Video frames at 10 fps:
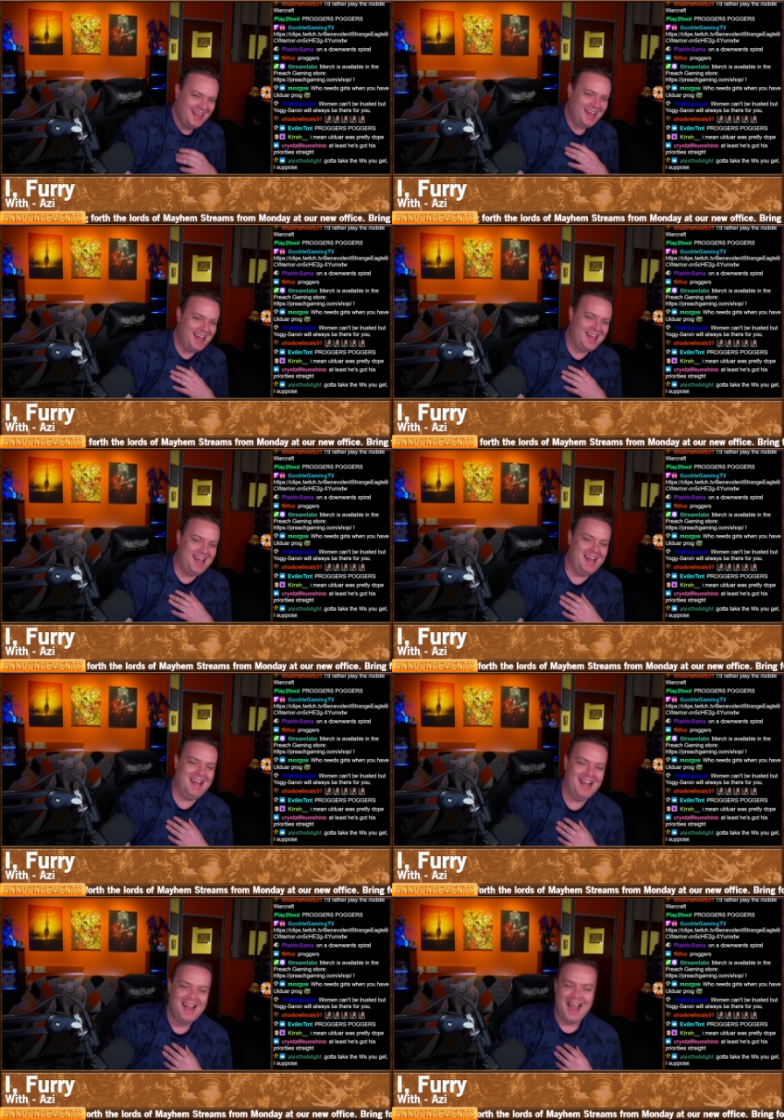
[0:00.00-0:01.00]

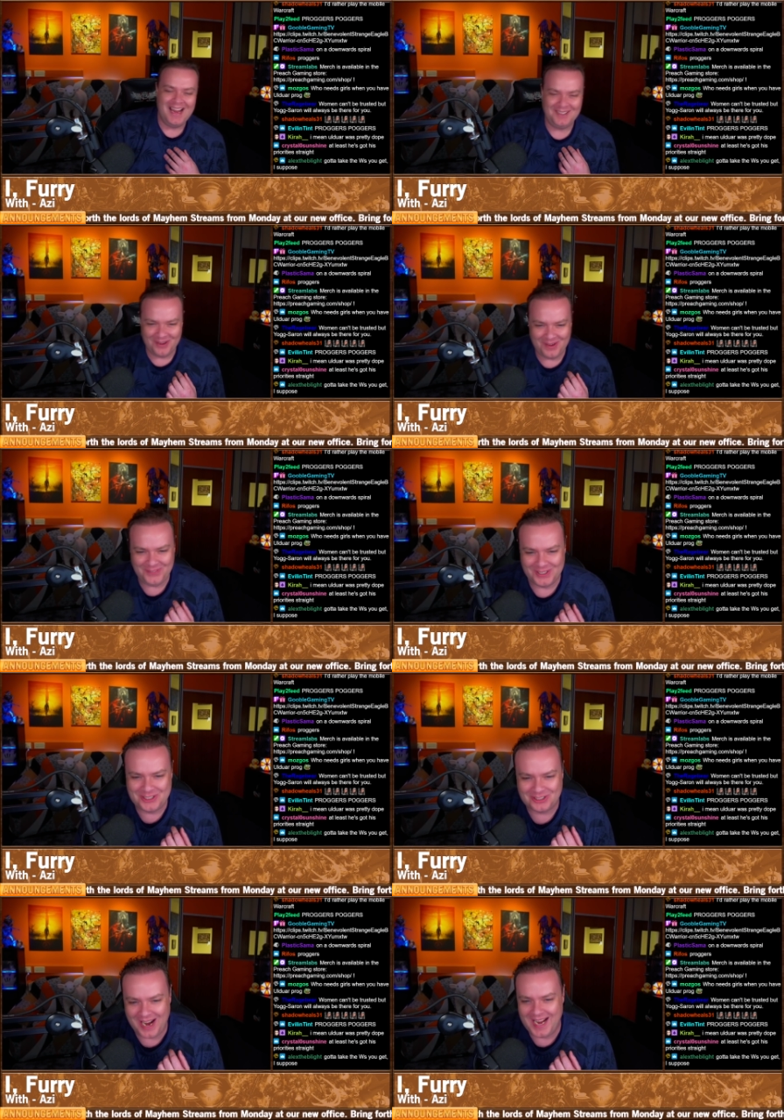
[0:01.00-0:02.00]
I don't know if you're
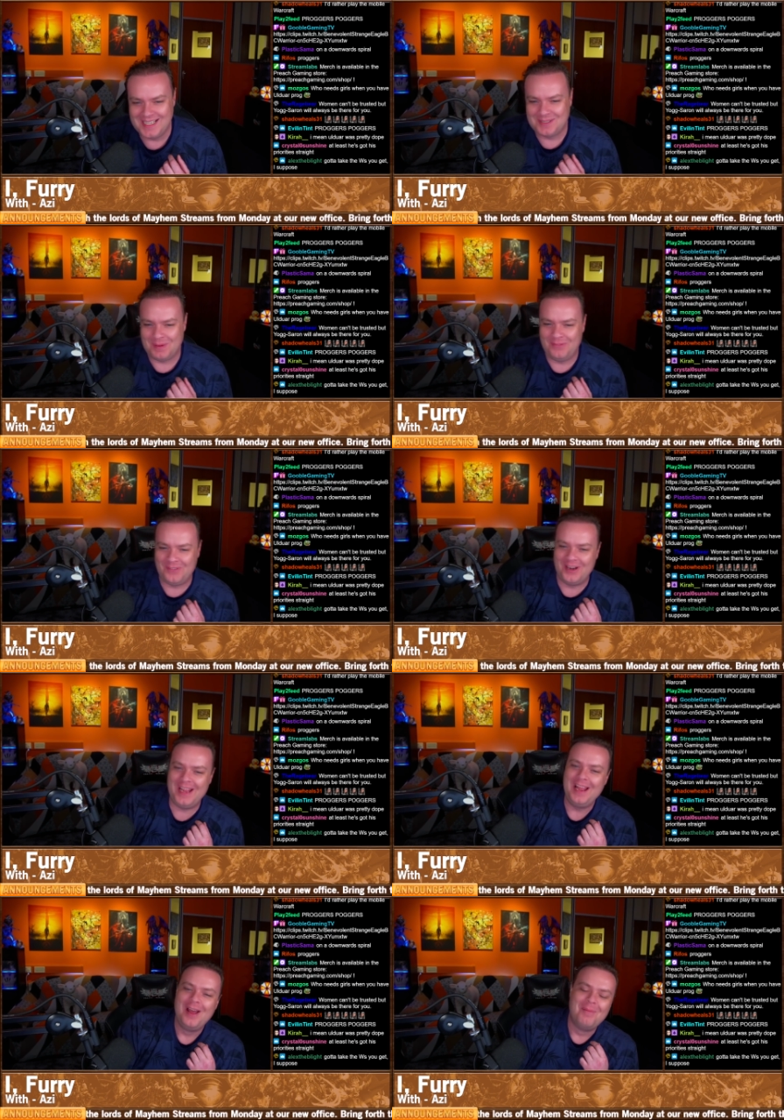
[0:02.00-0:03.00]
trying to be
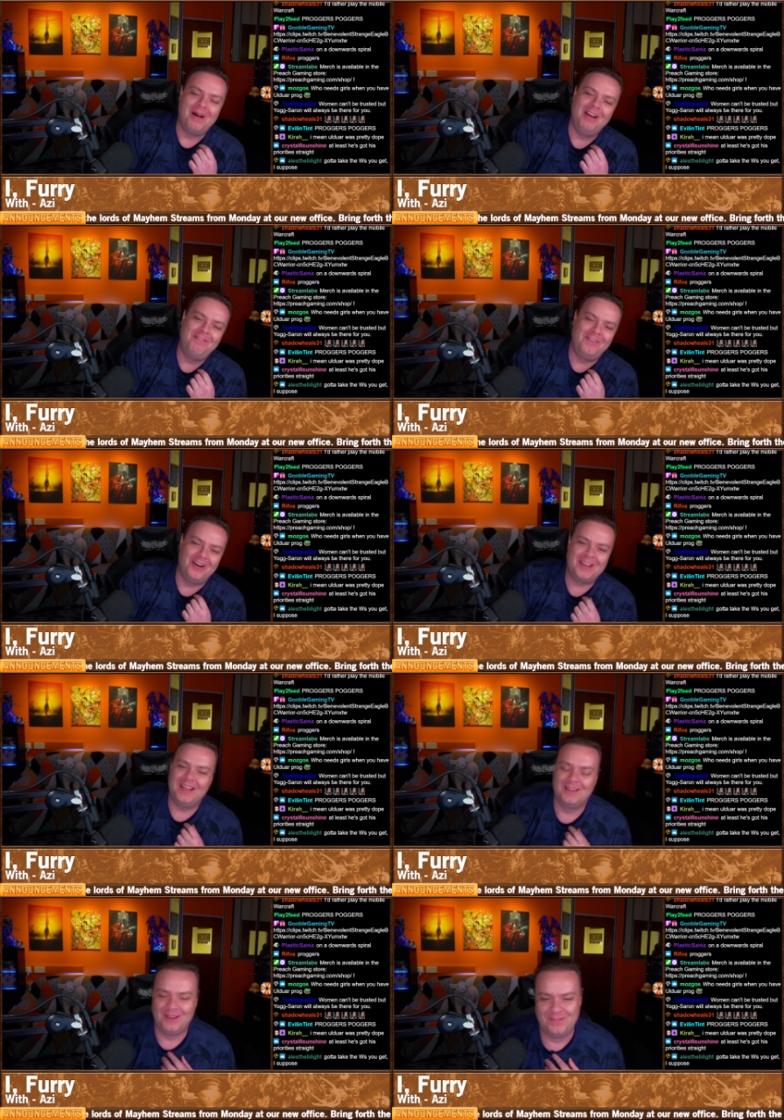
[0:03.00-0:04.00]
funny, but I
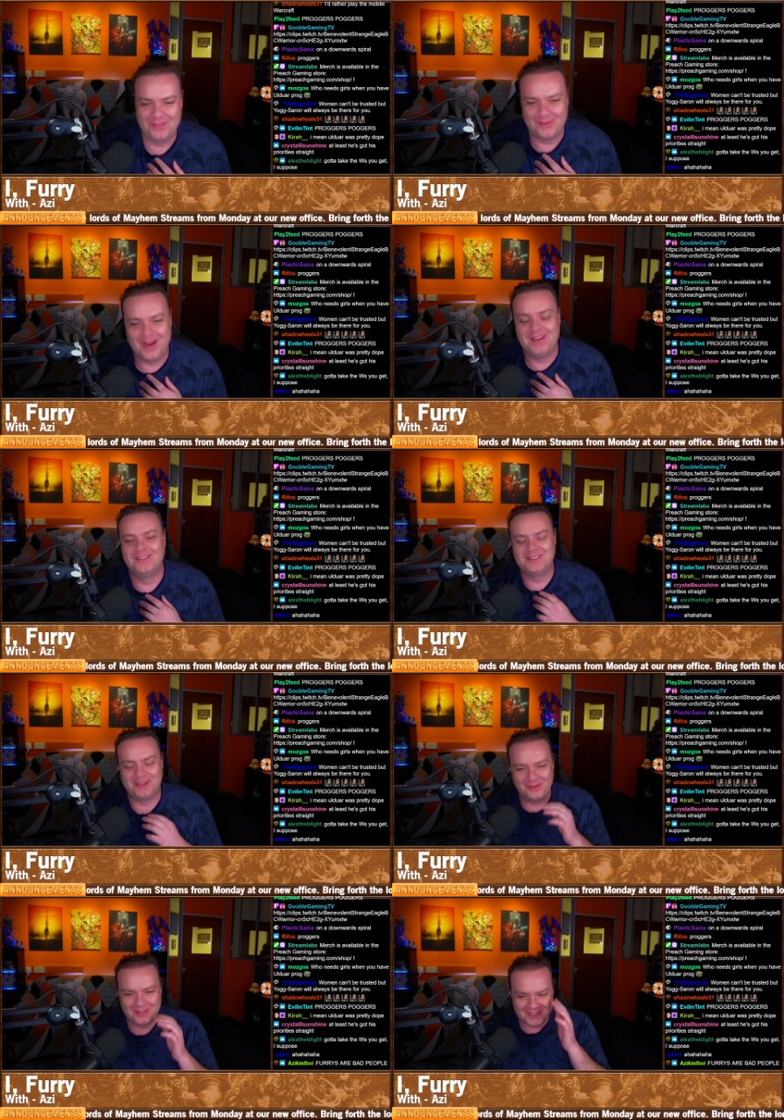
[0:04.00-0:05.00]
fucking love the way you're
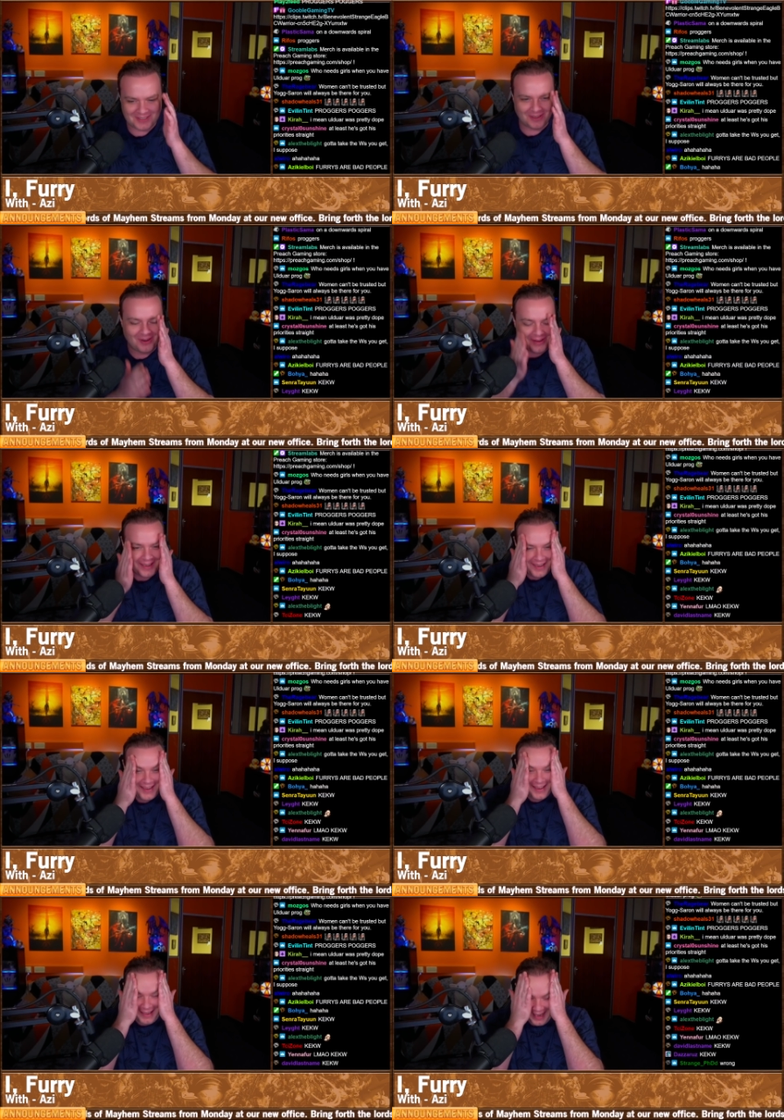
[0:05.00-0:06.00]
told this story.
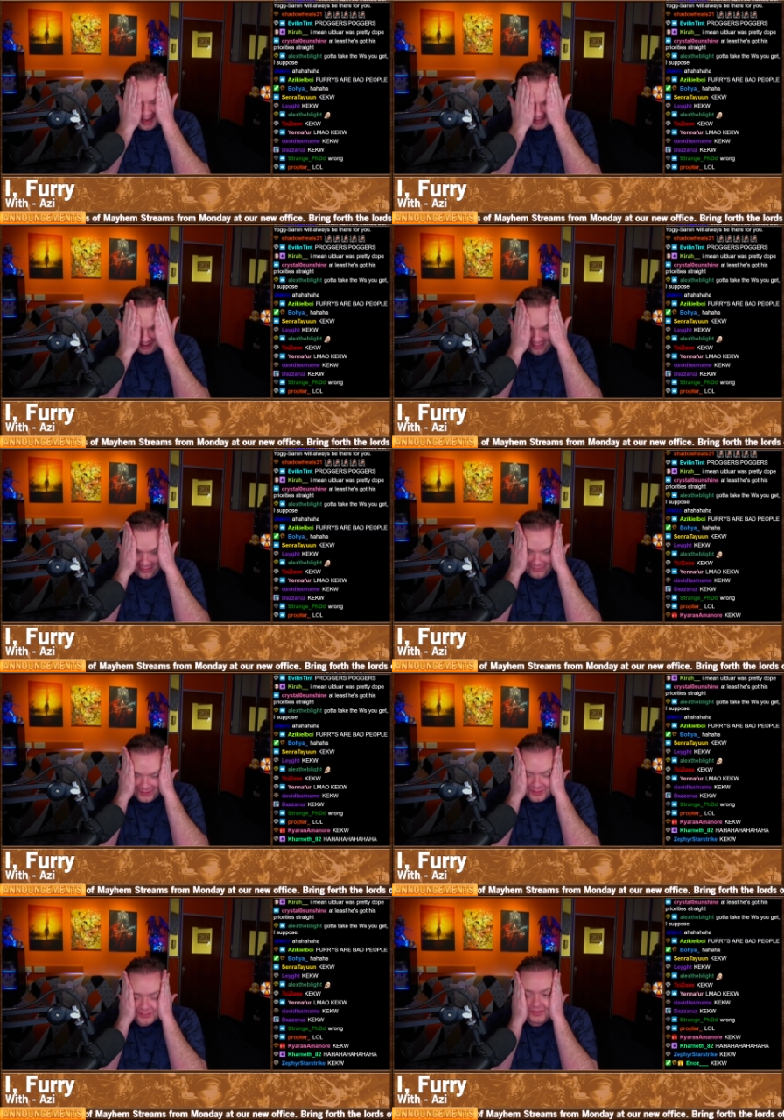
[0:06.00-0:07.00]
Like, I don't know if
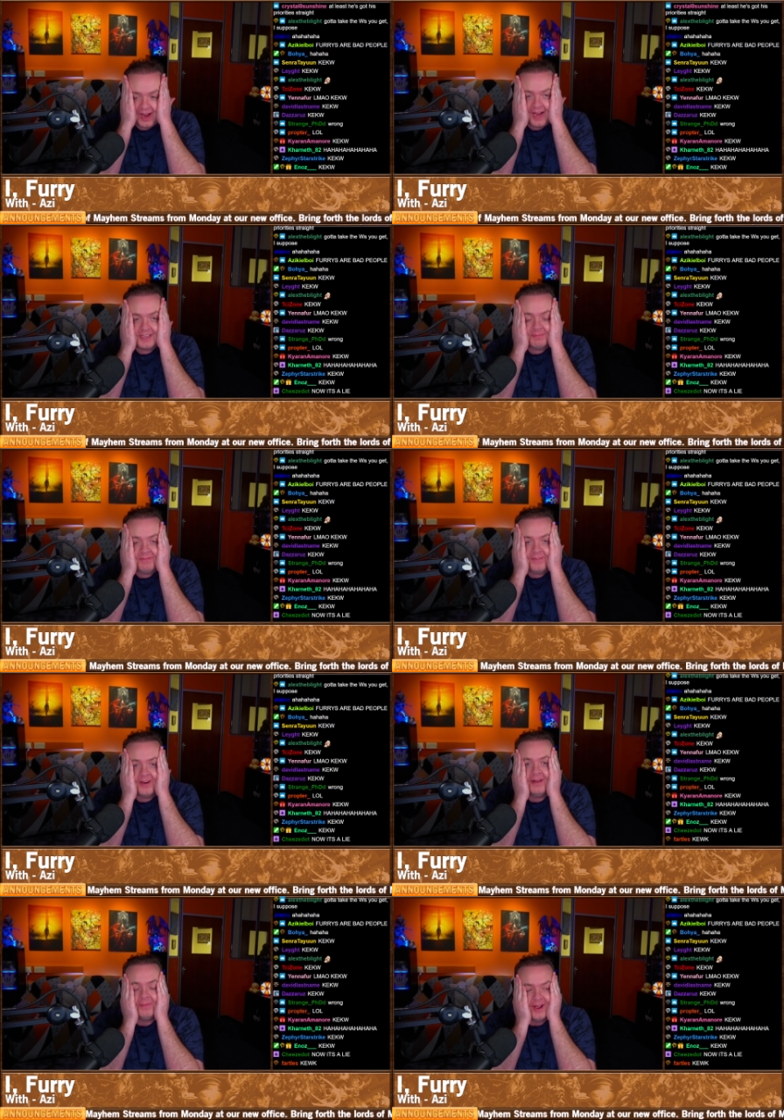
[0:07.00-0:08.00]
you're trying to be
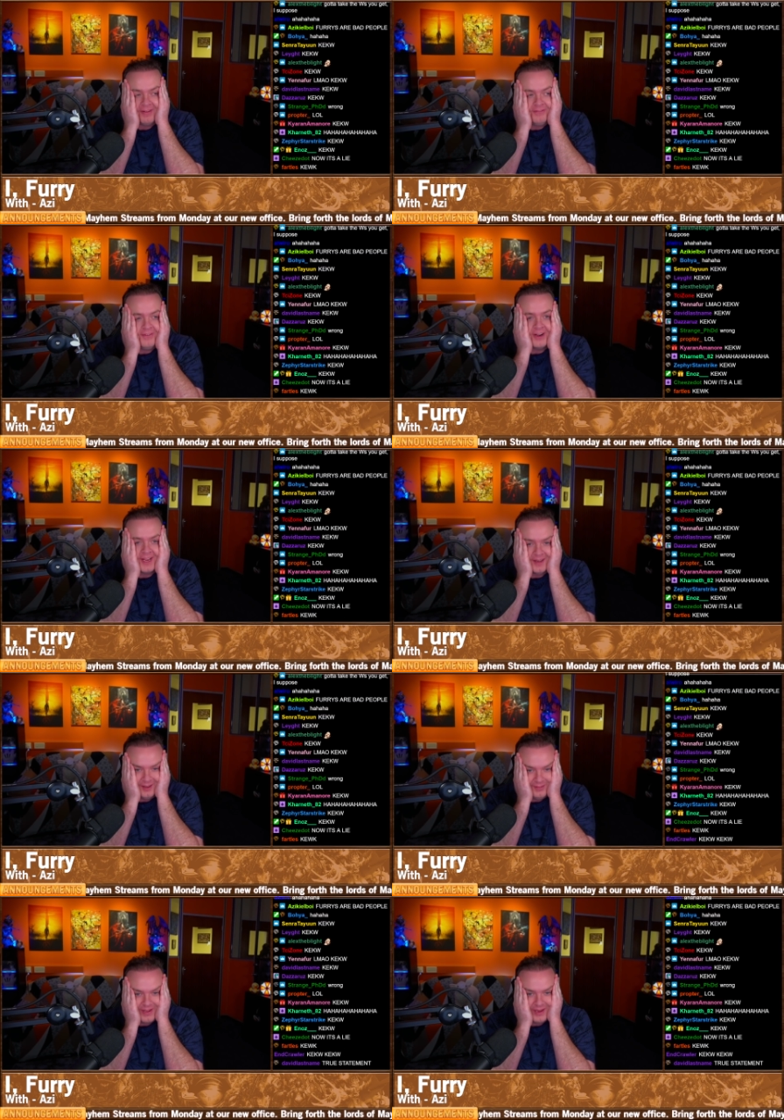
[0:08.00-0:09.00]
funny, but I fucking
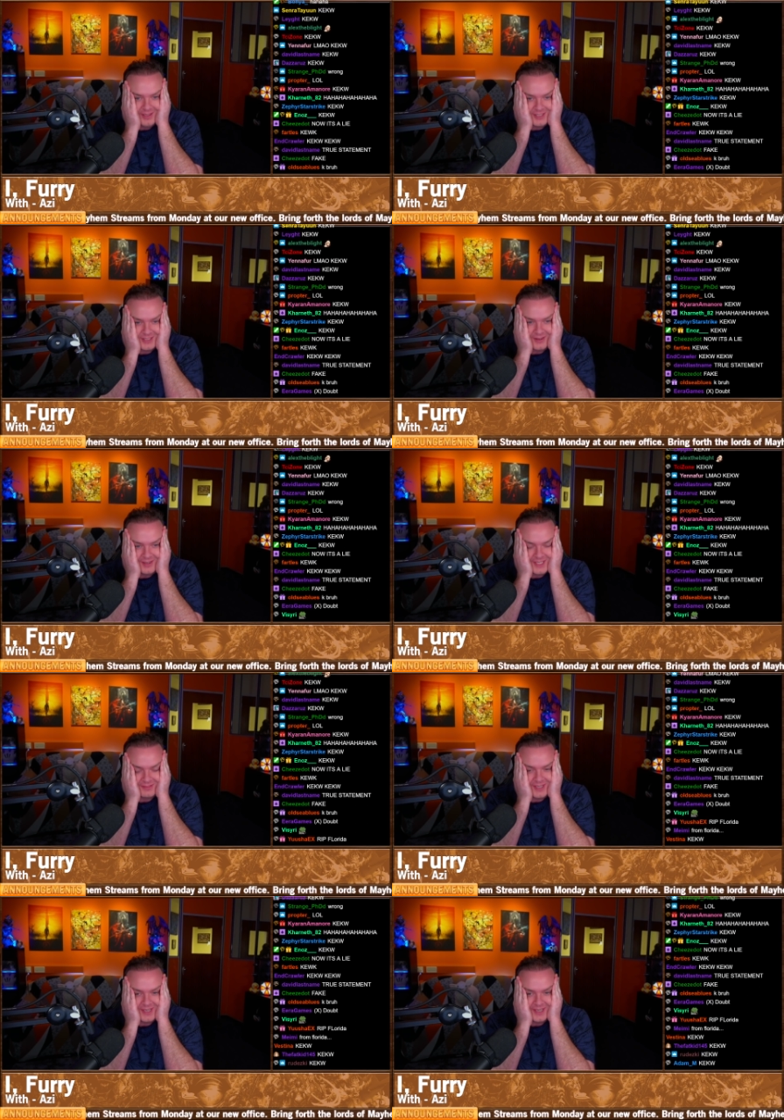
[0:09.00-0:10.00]
love how this story is
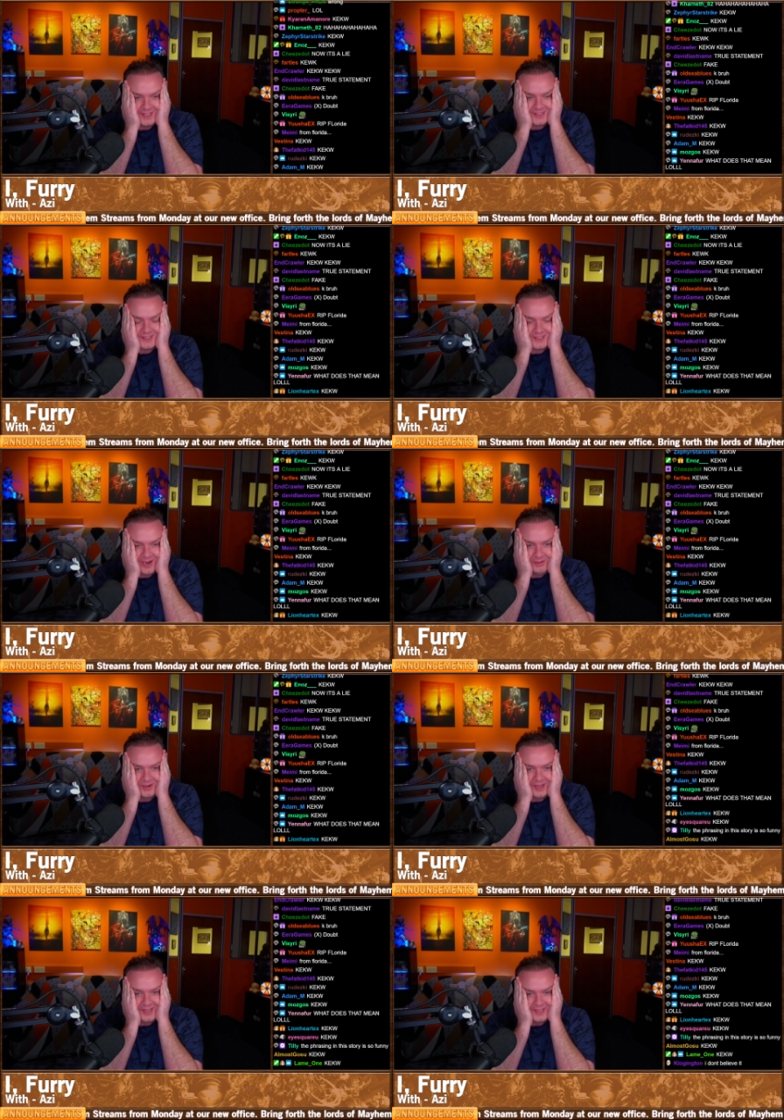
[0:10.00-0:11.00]
written. It's so
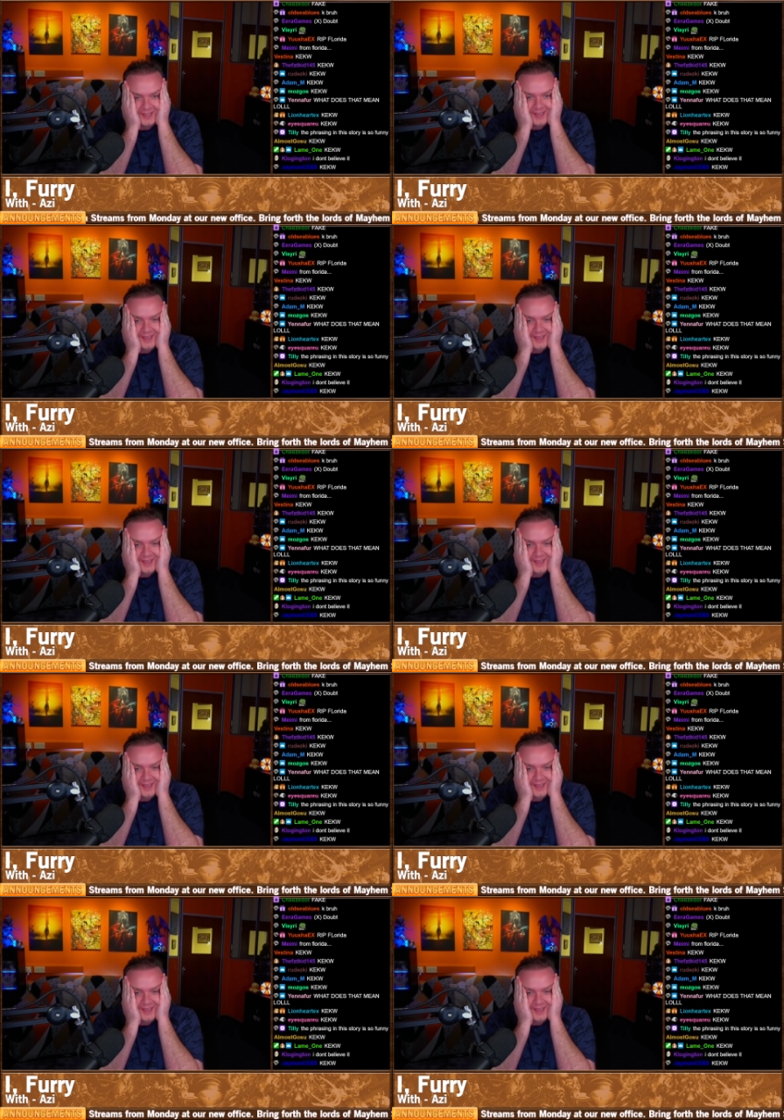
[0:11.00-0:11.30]
good.